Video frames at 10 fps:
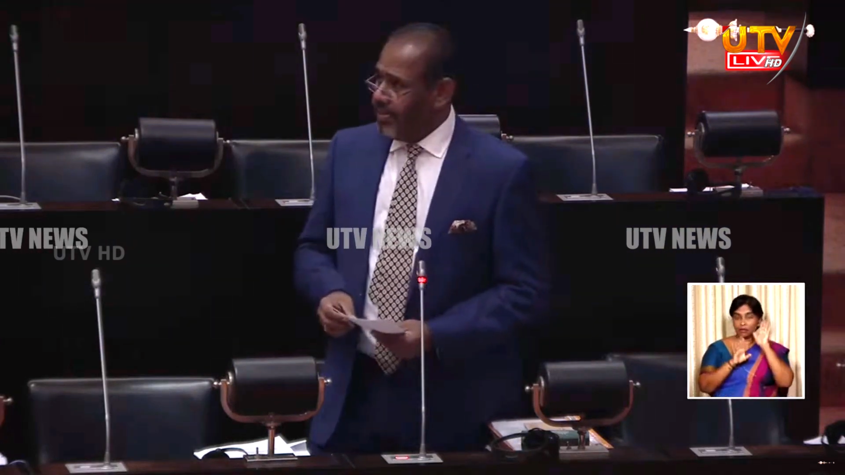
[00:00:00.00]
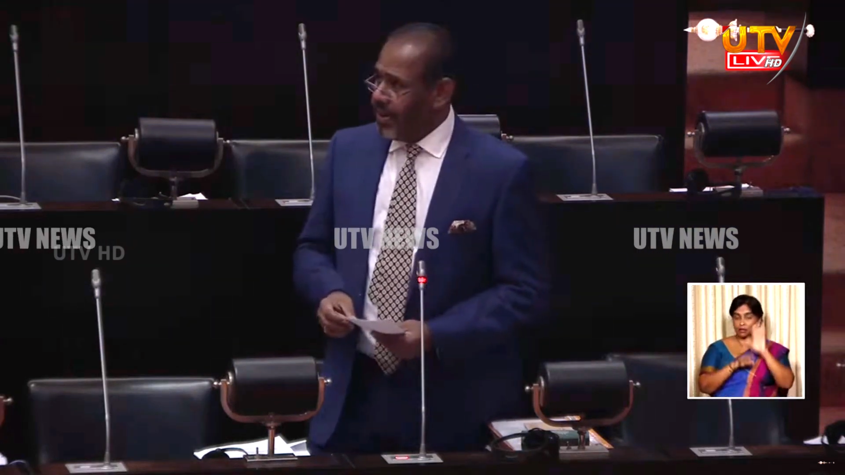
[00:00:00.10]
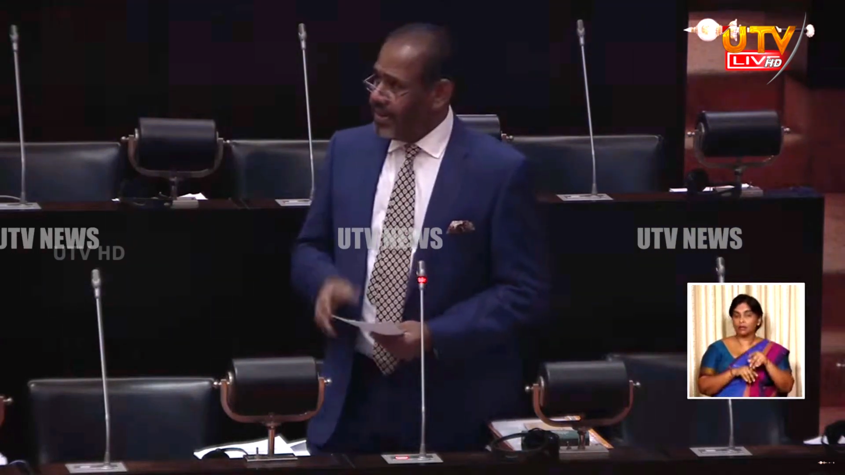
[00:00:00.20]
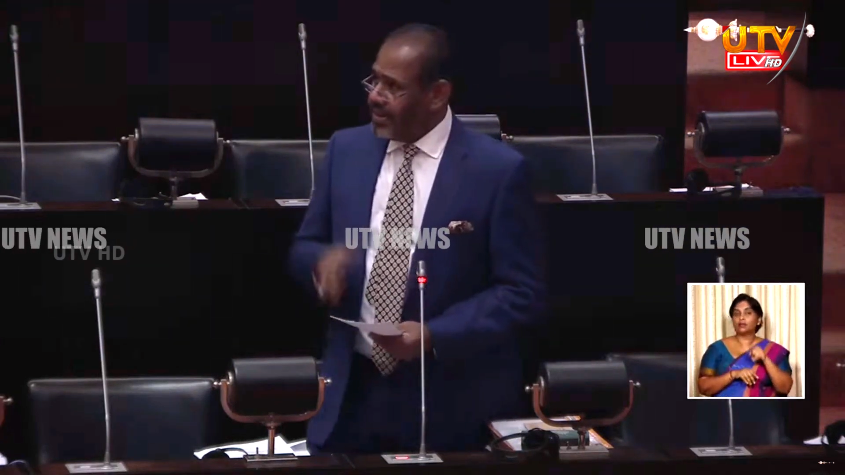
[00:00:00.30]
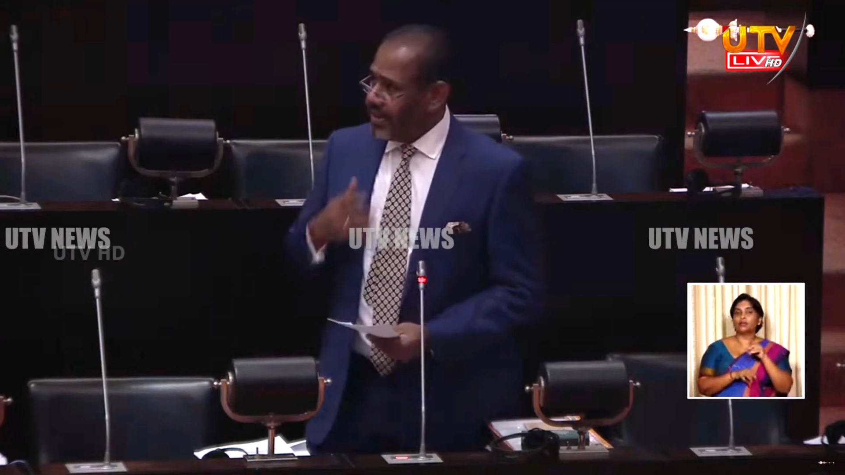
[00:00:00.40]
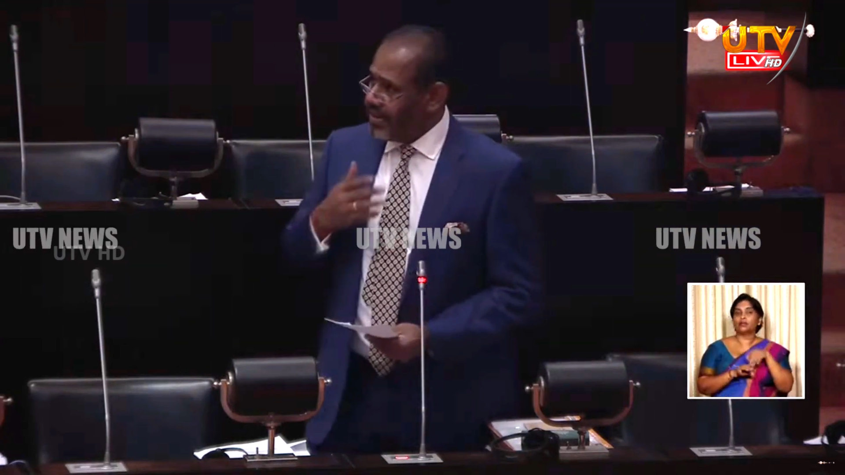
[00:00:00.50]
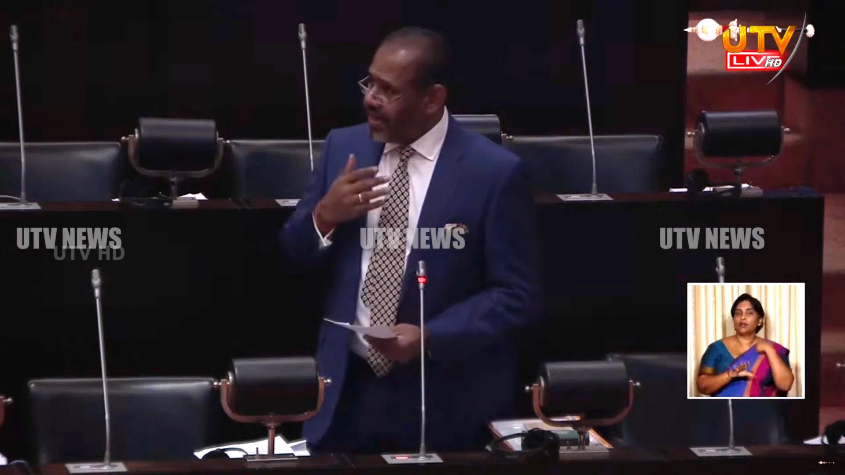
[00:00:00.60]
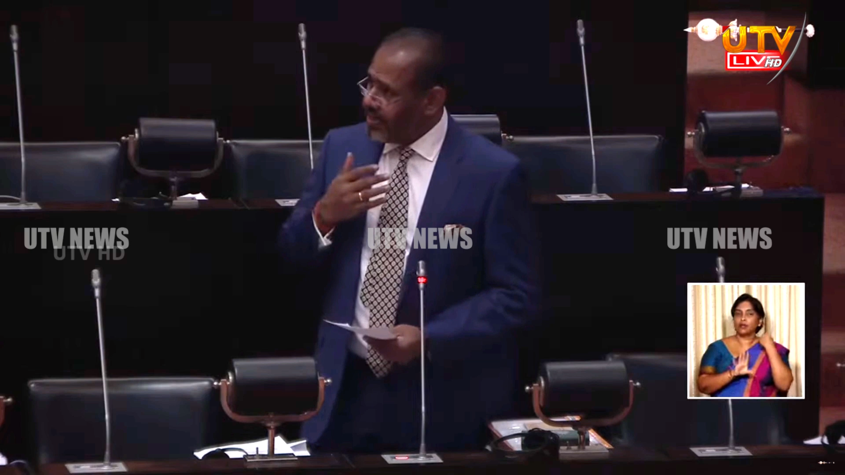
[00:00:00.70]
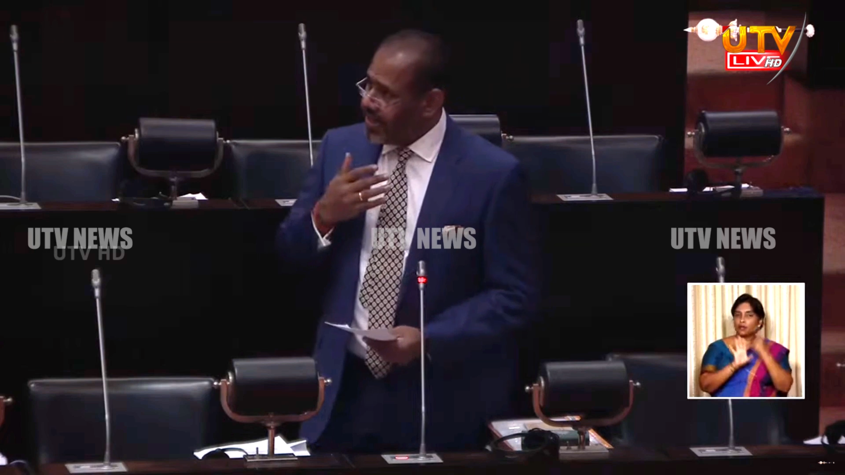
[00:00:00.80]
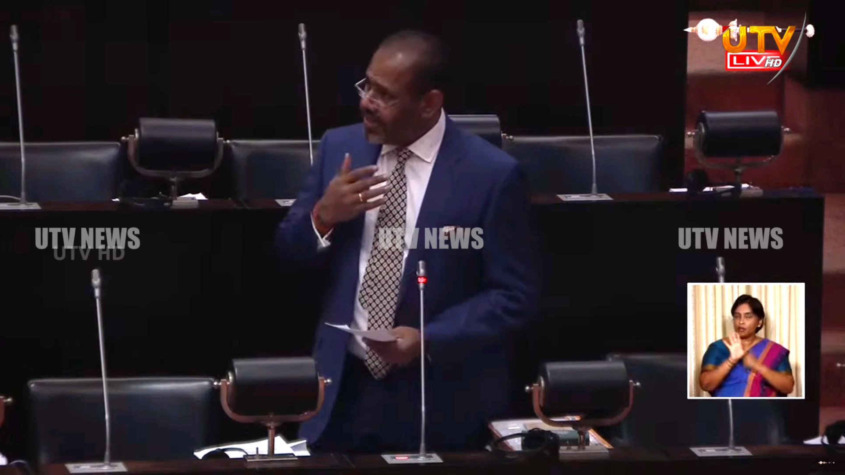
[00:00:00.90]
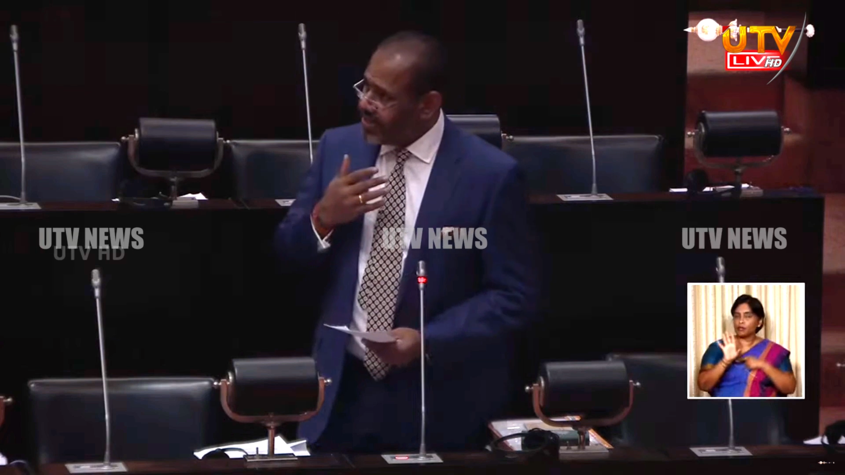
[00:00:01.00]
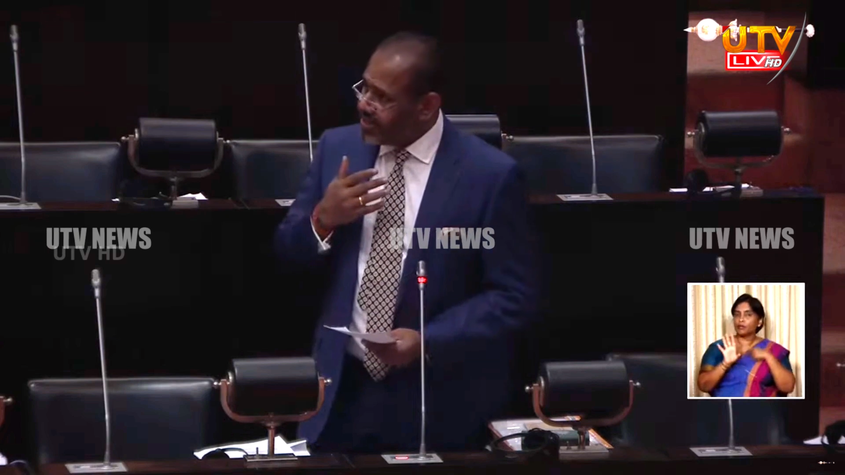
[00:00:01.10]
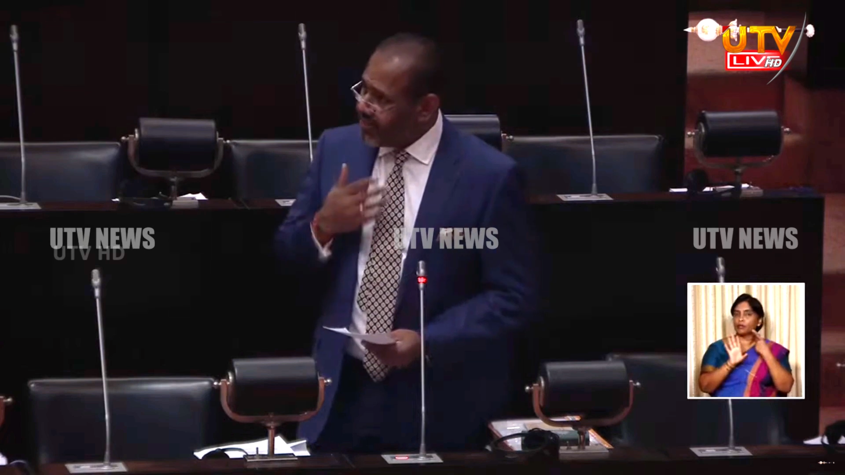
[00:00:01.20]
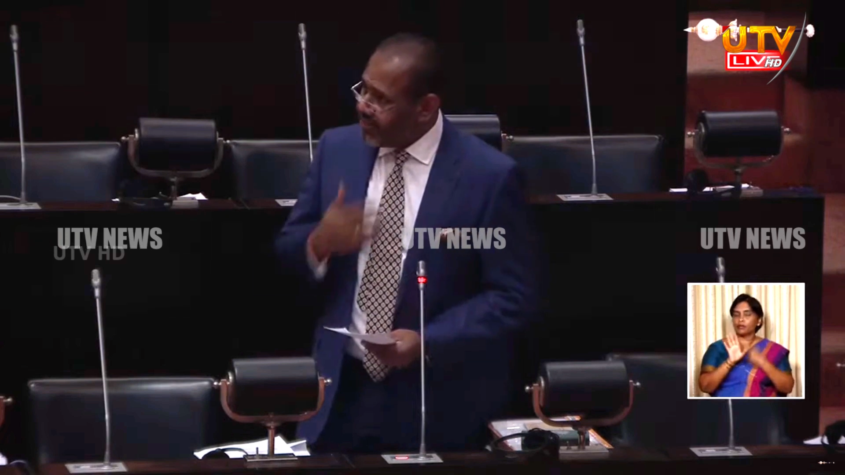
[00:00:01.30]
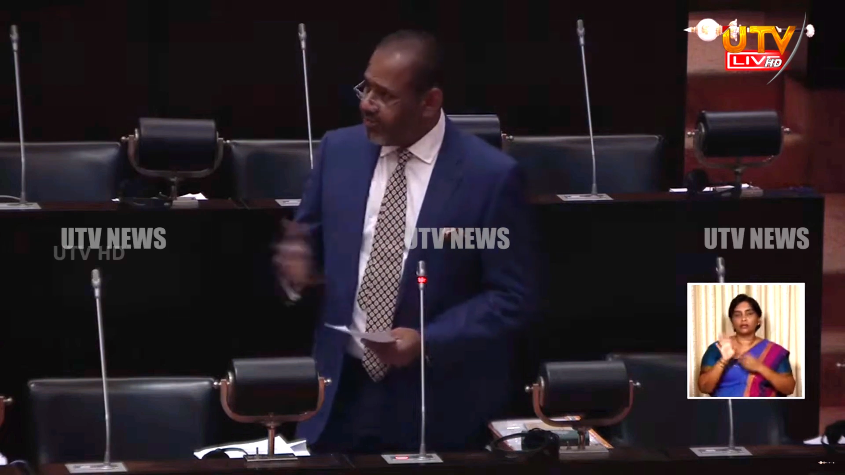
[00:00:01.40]
But these
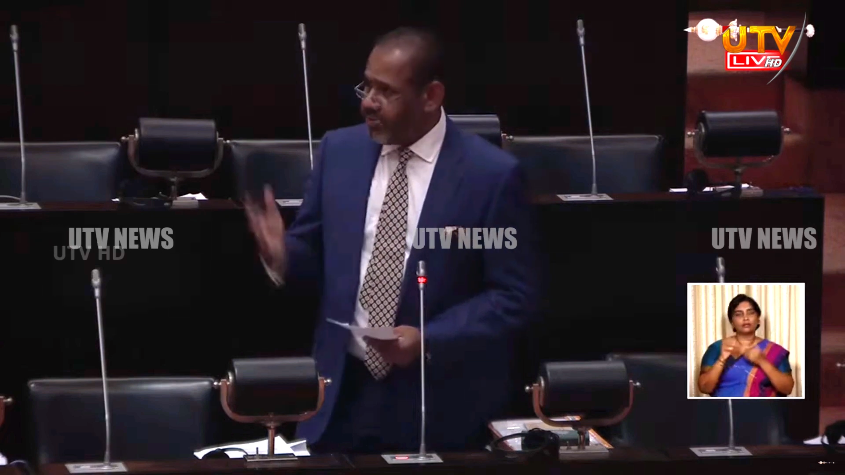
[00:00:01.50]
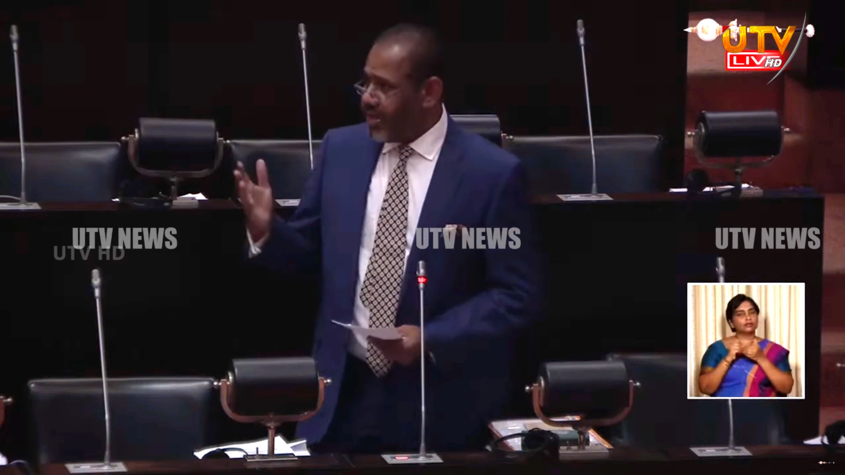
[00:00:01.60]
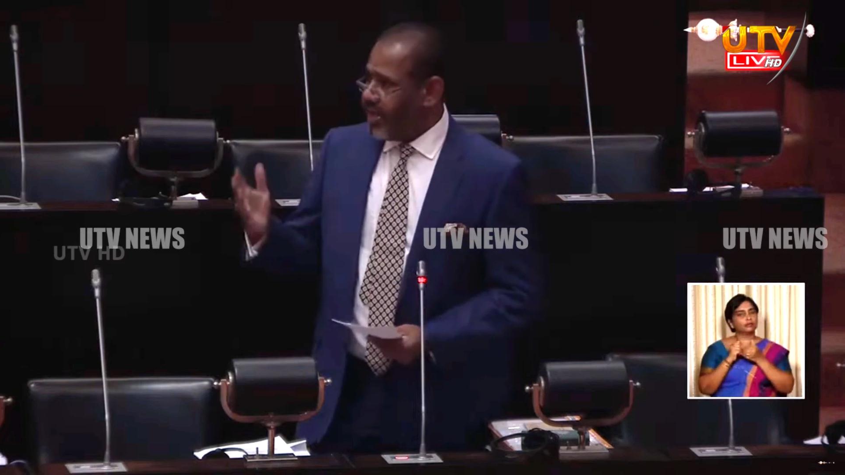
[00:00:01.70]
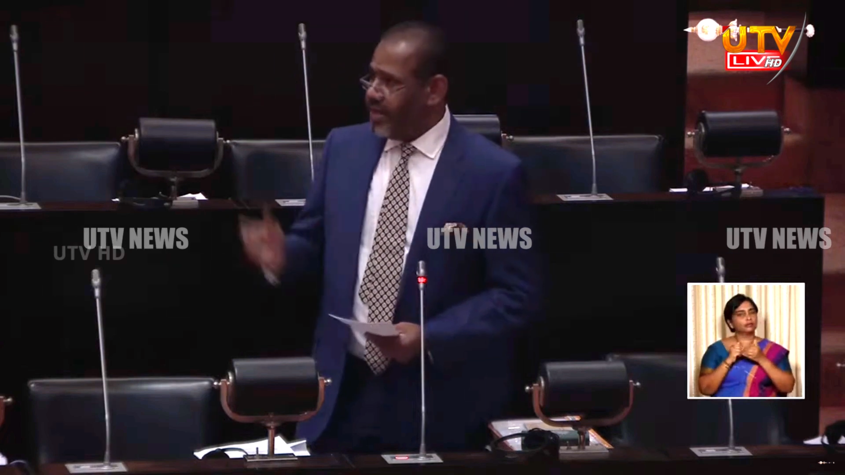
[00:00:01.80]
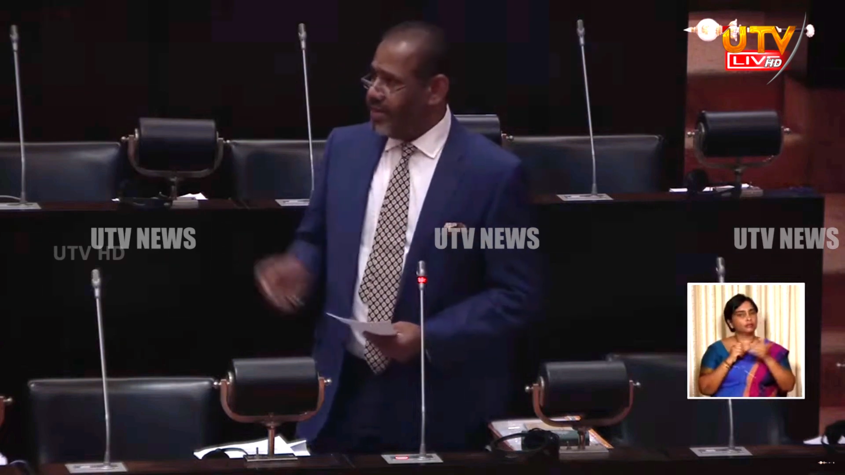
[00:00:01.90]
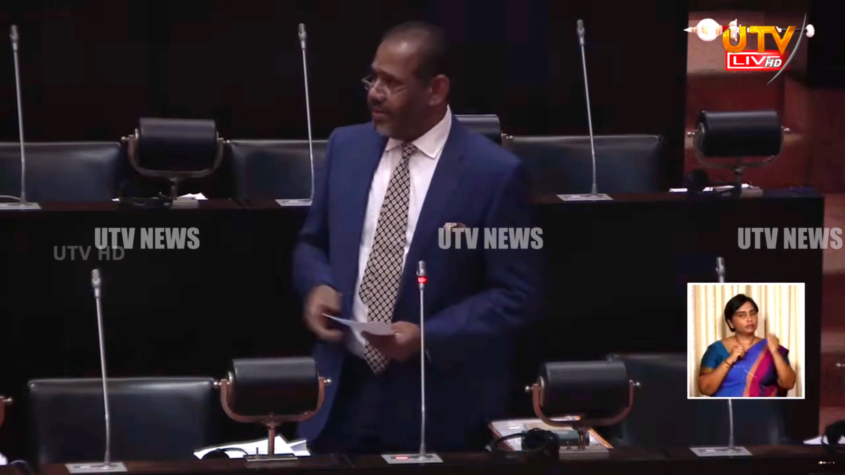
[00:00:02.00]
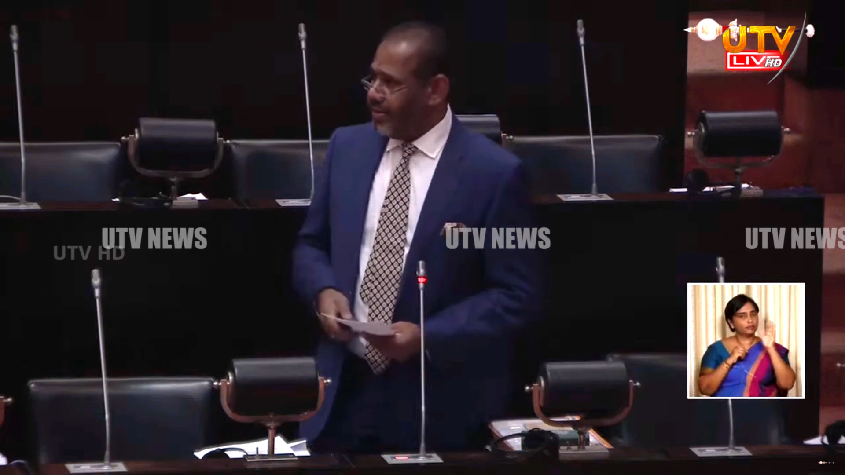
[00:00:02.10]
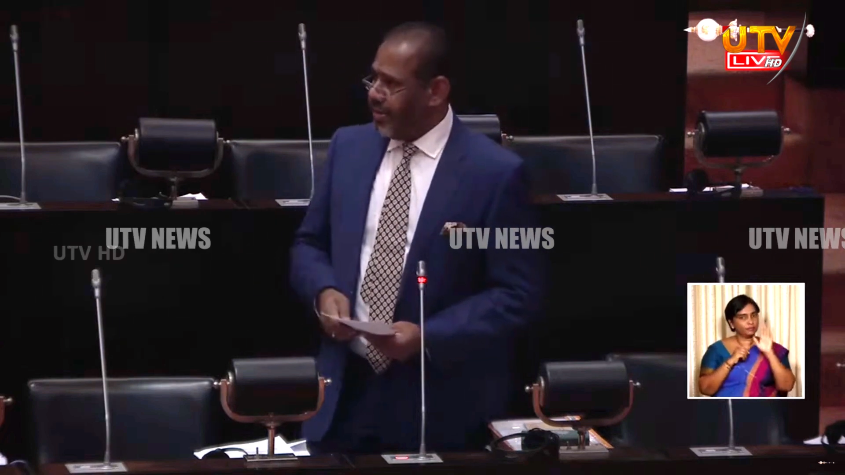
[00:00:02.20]
examinations have never been held.